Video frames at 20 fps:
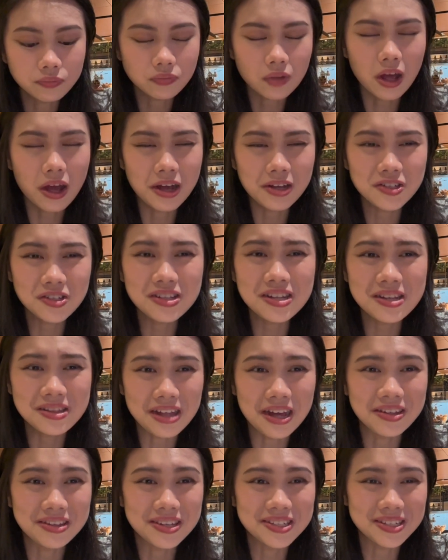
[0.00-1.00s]
I actually
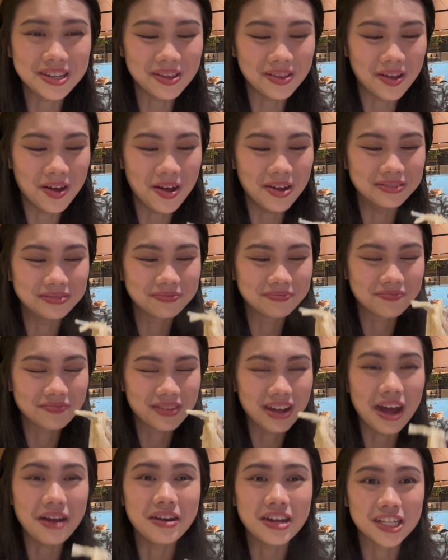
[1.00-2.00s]
like this a lot,
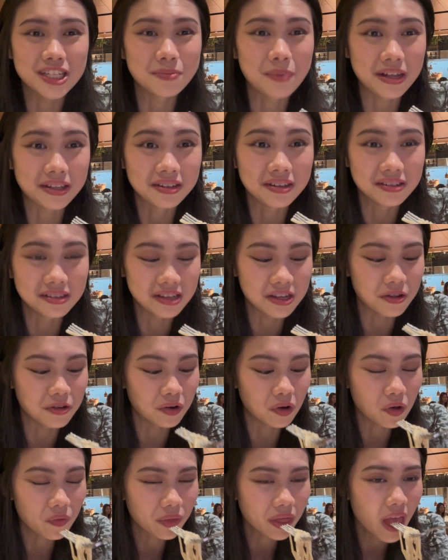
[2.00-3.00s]
unexpectedly, you
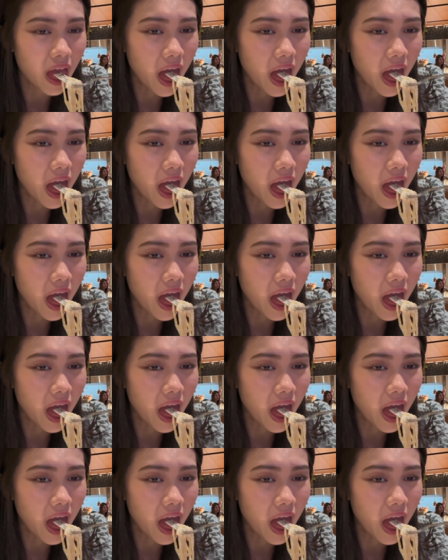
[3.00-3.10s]
know?